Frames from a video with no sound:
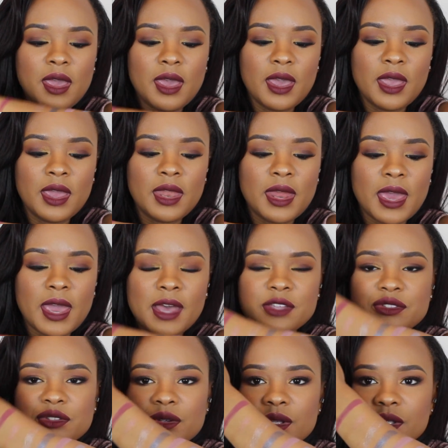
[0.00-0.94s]
And
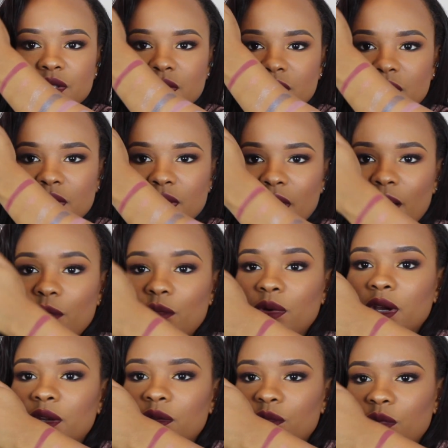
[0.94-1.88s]
as you can see, that
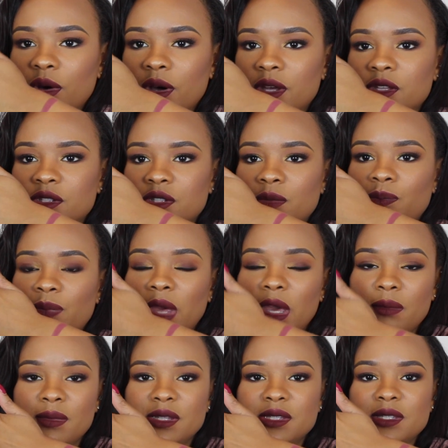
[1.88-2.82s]
one was
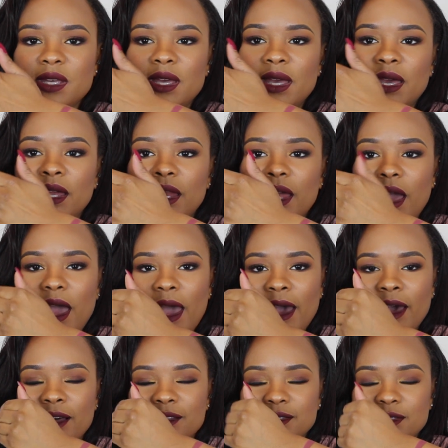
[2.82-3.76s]
pigmented
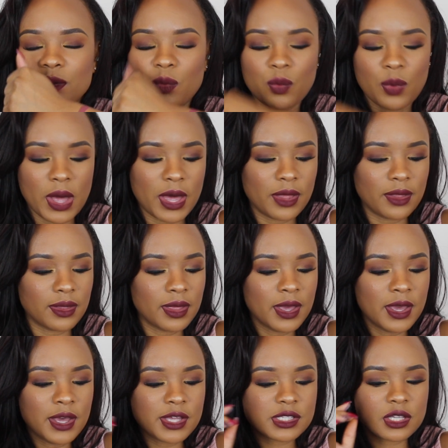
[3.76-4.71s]
as well.
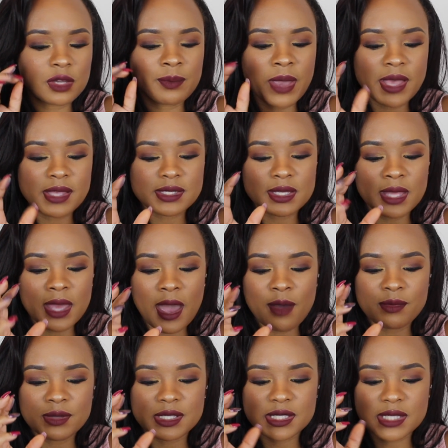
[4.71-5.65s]
So basically,
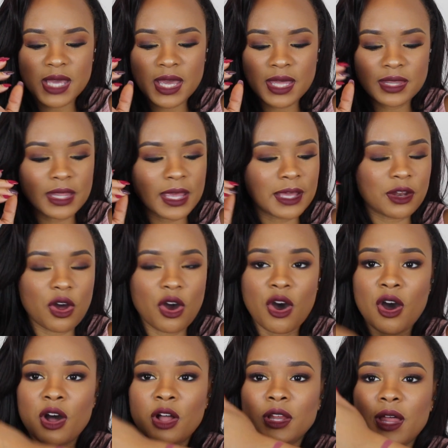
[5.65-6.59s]
I would say that
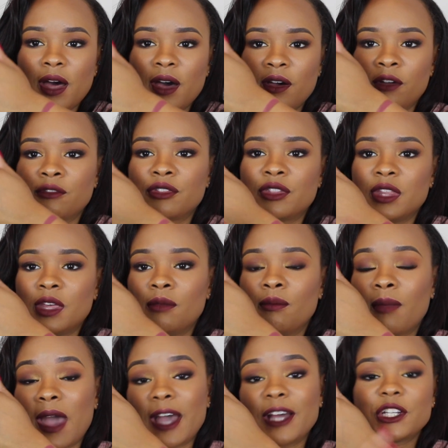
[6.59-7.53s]
all of the
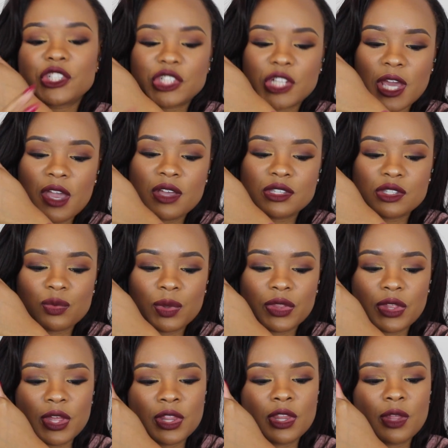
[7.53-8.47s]
matte shades
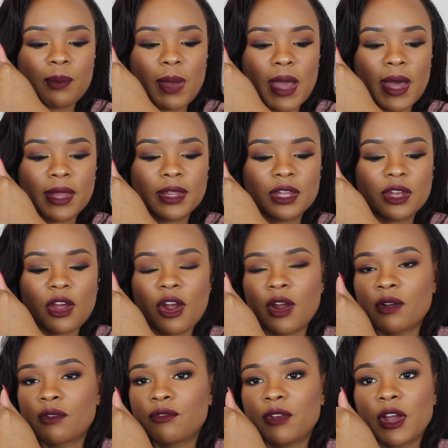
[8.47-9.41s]
within the palette
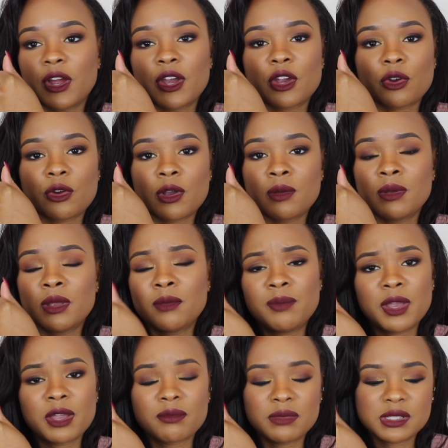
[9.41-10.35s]
are very creamy
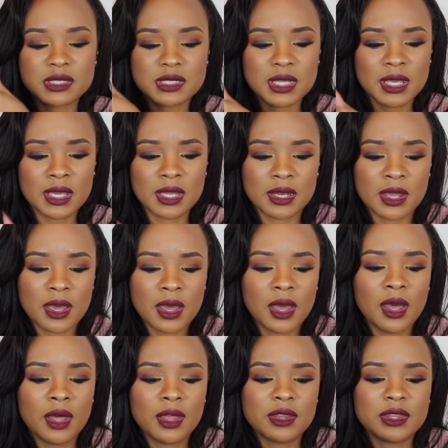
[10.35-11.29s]
pigmented.
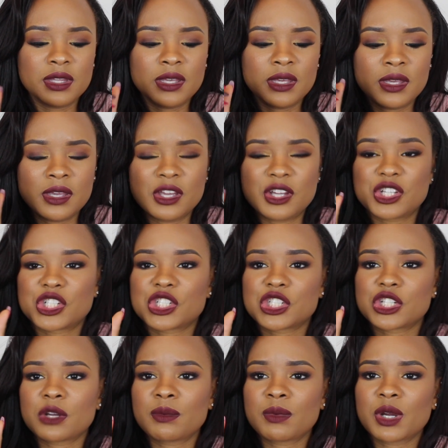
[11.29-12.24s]
The
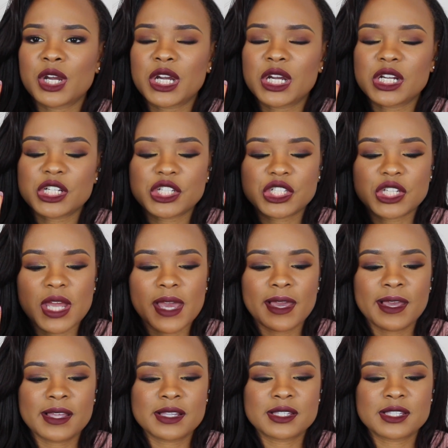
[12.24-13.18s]
shimmer
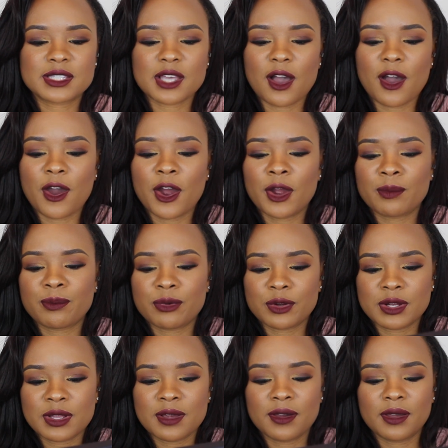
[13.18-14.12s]
shades are
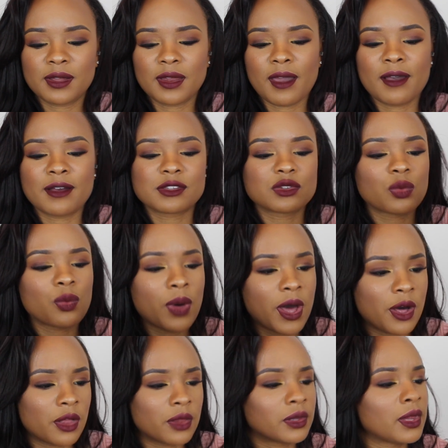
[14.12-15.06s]
pretty good as
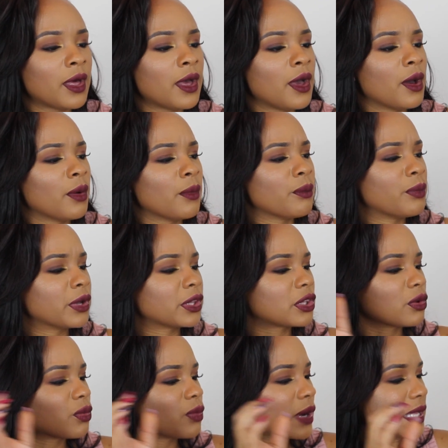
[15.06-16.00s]
well. but
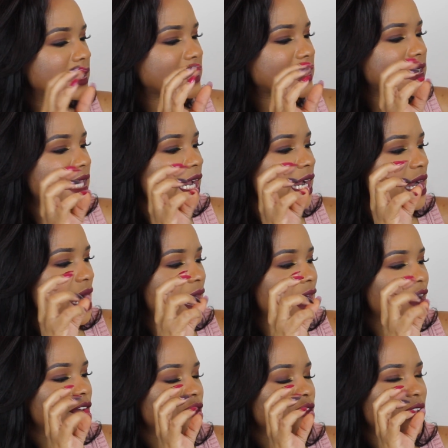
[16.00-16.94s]
the ones that are
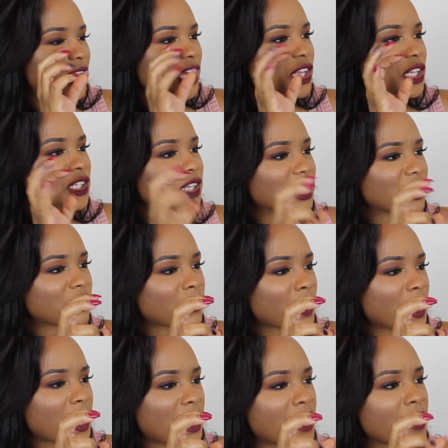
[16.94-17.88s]
kind of like
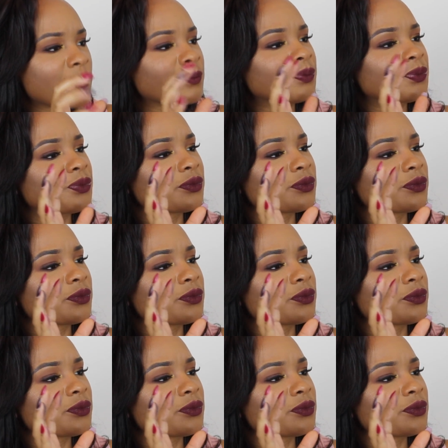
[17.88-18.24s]
glittery